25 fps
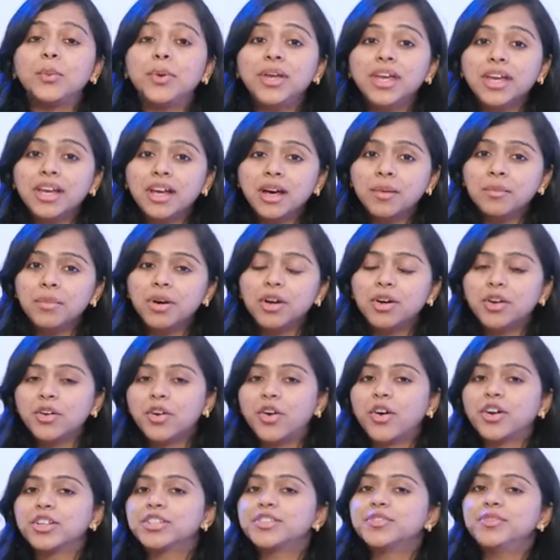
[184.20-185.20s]
we come
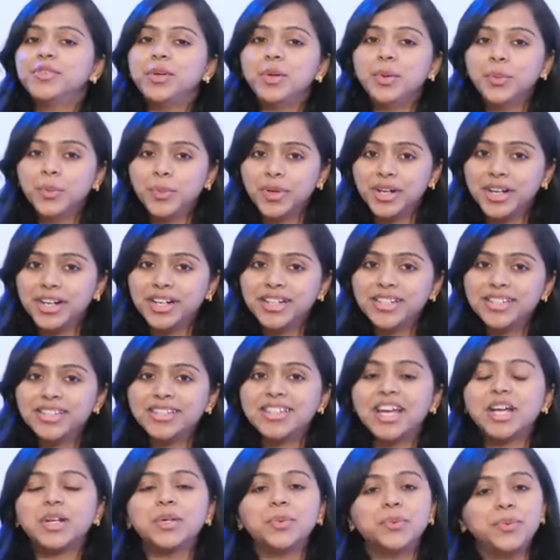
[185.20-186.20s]
across few words
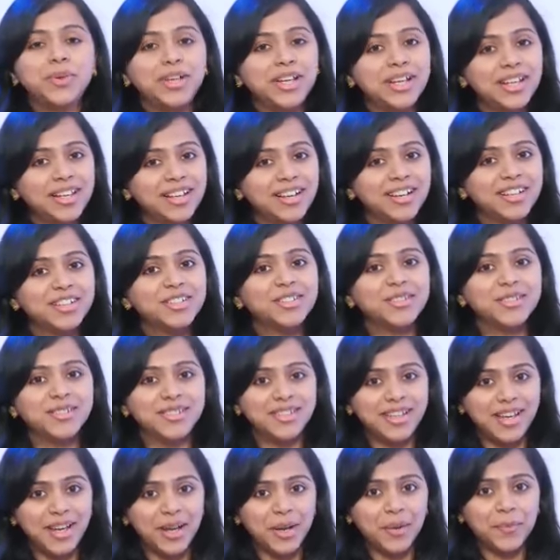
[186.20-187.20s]
that we learned
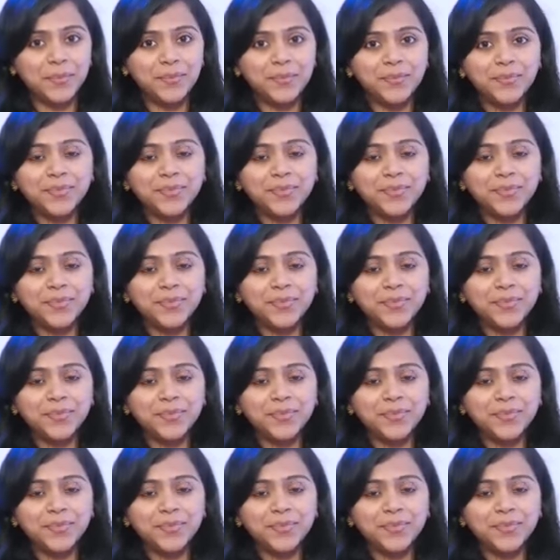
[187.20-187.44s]
today.